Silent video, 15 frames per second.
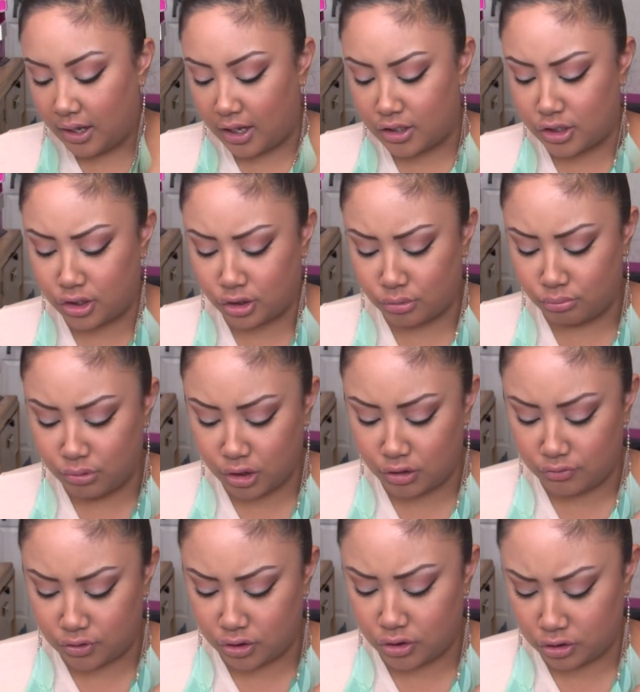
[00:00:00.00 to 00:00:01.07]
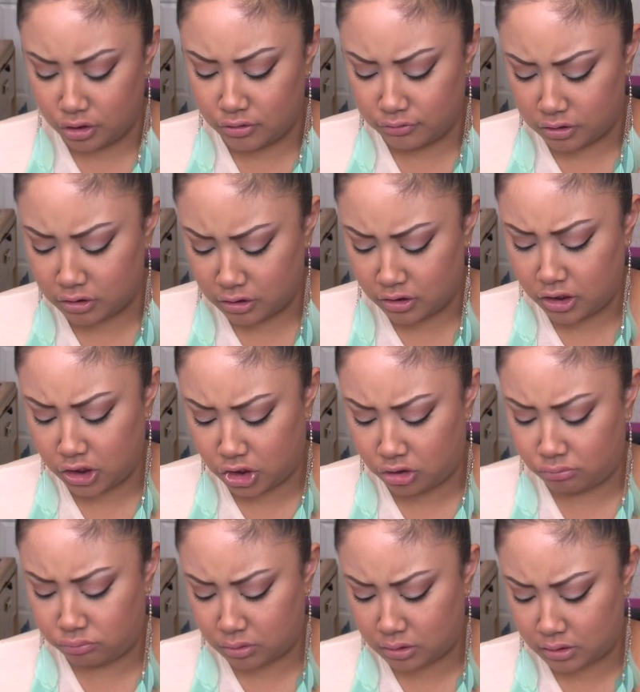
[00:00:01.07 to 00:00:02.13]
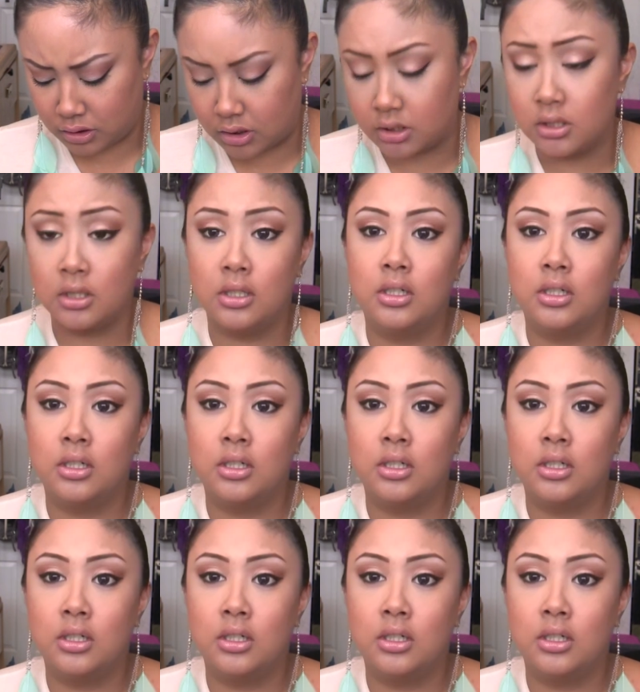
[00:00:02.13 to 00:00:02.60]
And he's a mini version of her. Yes, you are.